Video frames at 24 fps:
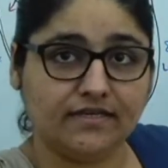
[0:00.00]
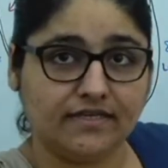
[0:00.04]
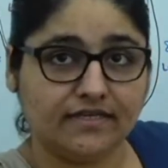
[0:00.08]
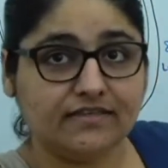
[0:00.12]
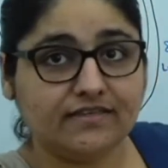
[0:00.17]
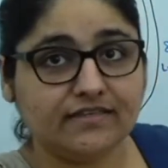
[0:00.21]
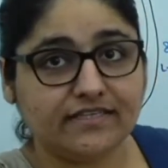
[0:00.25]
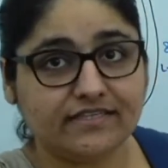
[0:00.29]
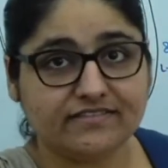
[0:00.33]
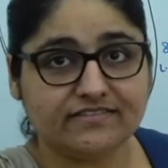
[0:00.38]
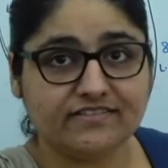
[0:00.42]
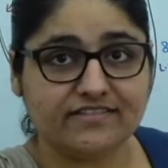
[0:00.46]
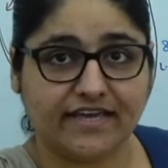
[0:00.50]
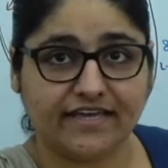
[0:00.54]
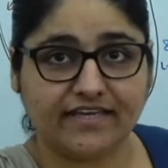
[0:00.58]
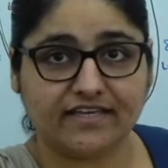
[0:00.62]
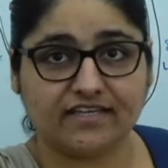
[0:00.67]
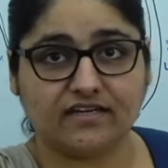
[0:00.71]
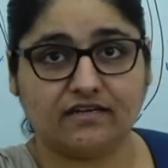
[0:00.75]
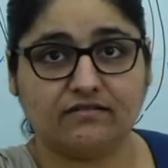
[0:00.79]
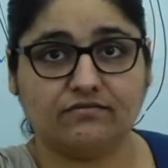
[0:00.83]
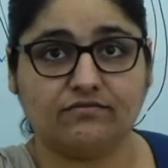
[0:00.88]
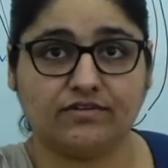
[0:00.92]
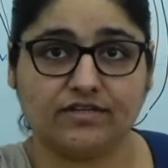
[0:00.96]
In this
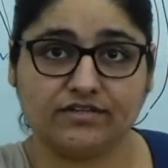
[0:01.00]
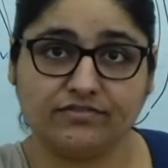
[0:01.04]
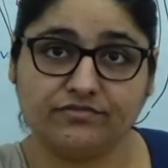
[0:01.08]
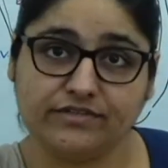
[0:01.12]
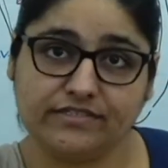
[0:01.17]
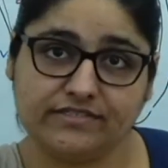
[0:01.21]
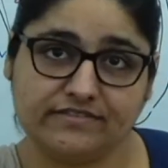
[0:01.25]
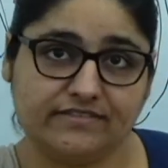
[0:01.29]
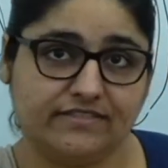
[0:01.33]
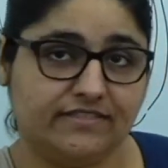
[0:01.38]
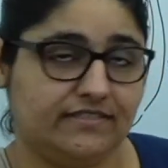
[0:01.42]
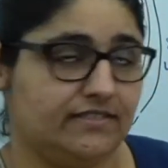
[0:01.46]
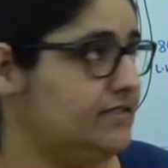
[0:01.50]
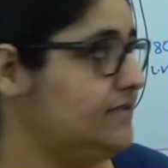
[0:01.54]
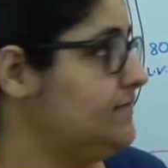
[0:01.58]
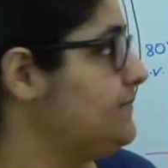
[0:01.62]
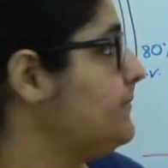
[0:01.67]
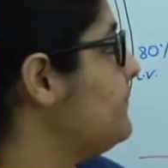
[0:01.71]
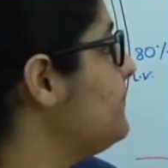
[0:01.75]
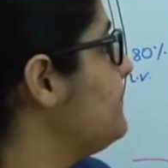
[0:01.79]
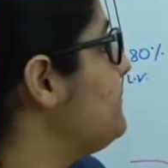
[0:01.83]
diagram, what we see,